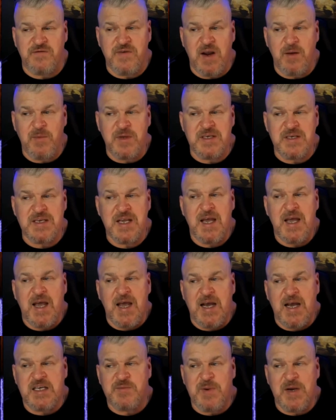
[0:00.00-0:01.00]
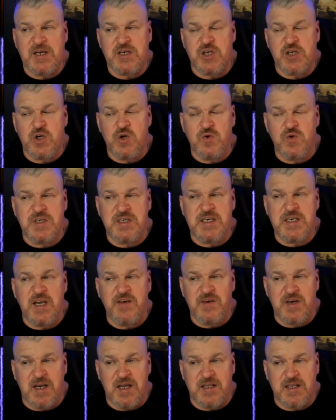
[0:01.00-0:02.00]
families has paid huge
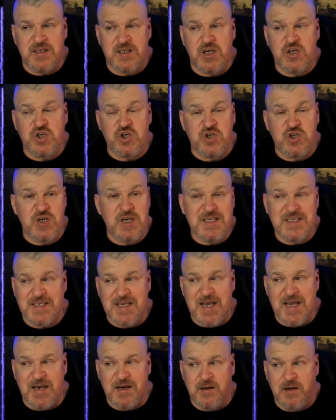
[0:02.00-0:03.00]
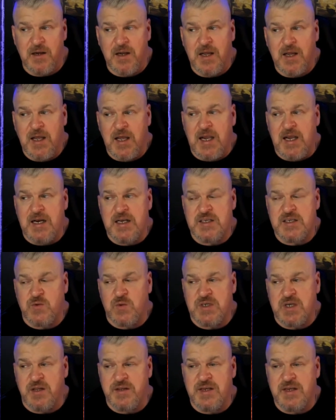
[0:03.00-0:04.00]
dividends, she said, it has
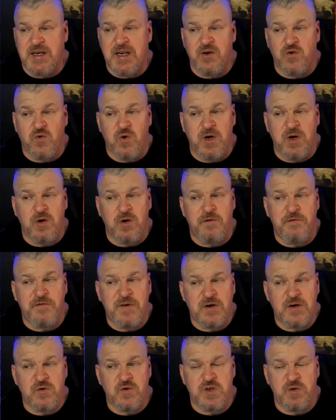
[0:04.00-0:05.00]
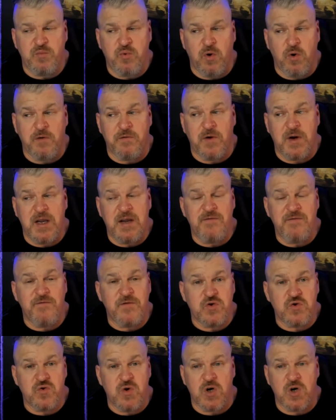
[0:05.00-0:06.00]
resulted in critical federal support for
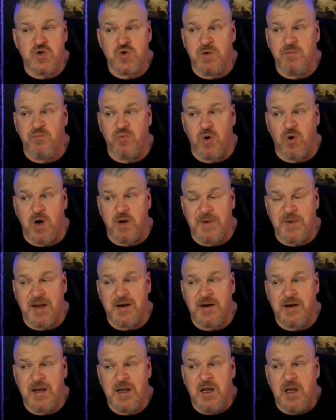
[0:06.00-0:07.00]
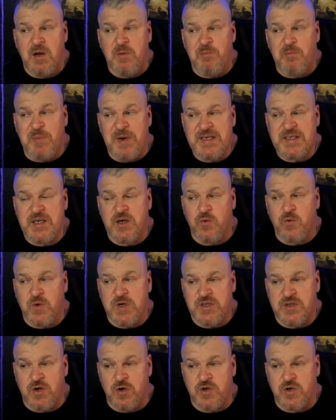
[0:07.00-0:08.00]
infrastructure and broadband, basic
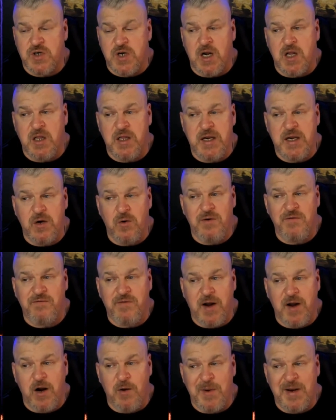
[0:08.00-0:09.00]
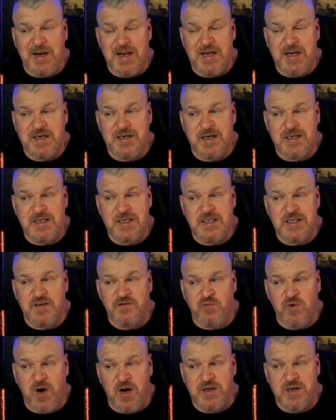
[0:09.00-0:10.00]
research, a cleaner environment, and dozens
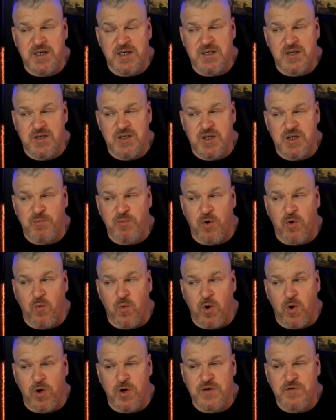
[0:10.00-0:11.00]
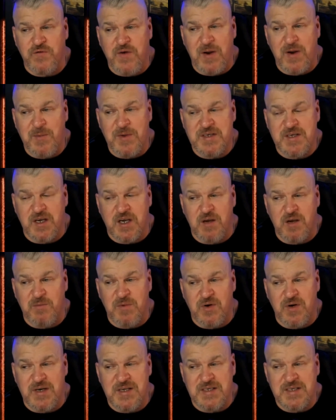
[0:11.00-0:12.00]
of projects to support workers, families, and
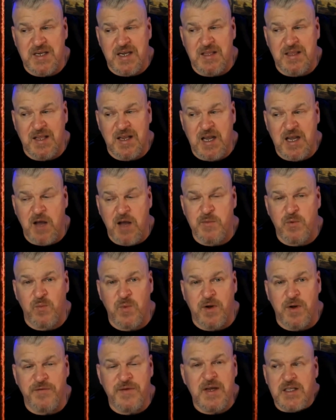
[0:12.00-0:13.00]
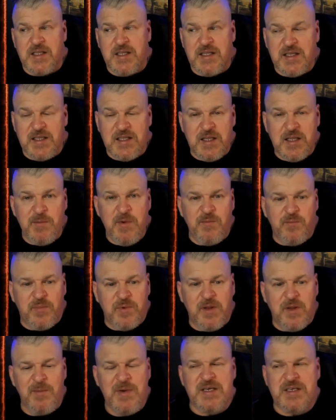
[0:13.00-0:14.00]
communities in the Commonwealth. Let me
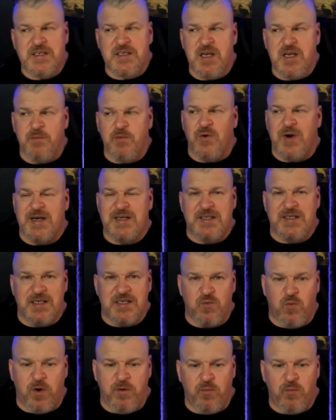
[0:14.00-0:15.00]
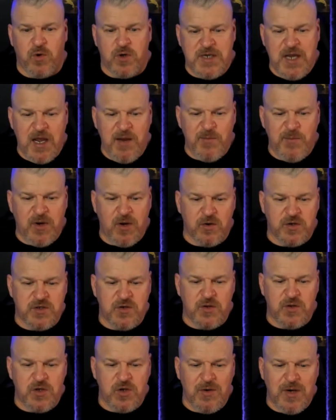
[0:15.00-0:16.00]
let me summarize this one more time here
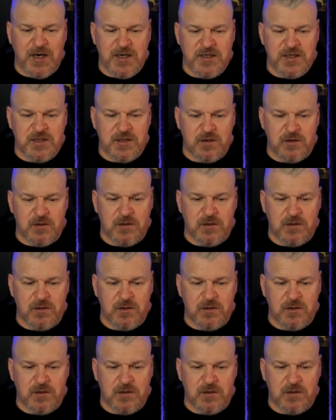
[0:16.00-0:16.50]
so that you guys